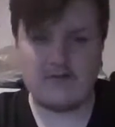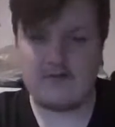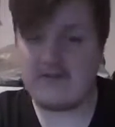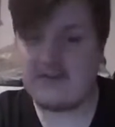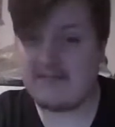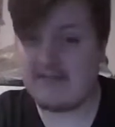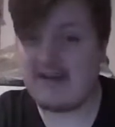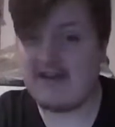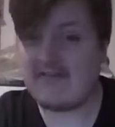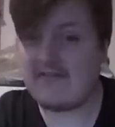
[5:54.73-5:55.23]
It's the
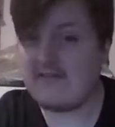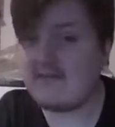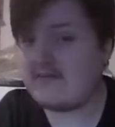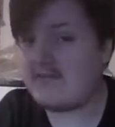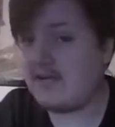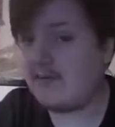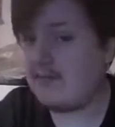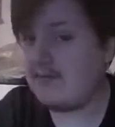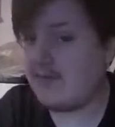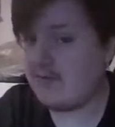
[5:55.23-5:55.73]
band's first
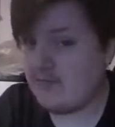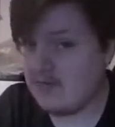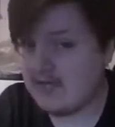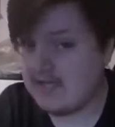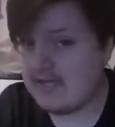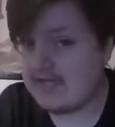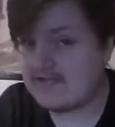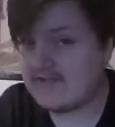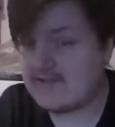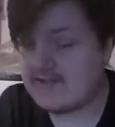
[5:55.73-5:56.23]
album in three
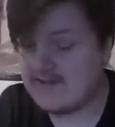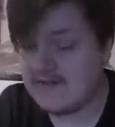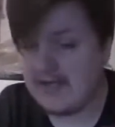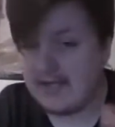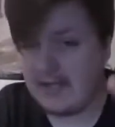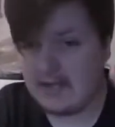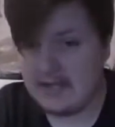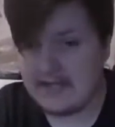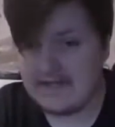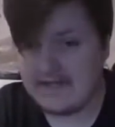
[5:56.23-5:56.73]
years, so it's their
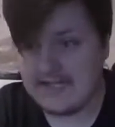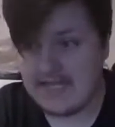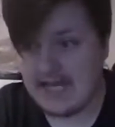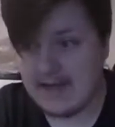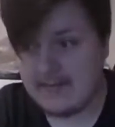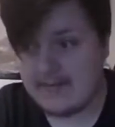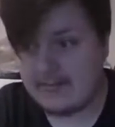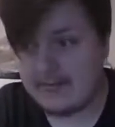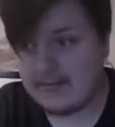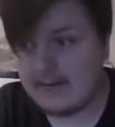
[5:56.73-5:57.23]
longest
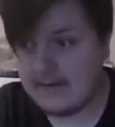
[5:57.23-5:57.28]
gap.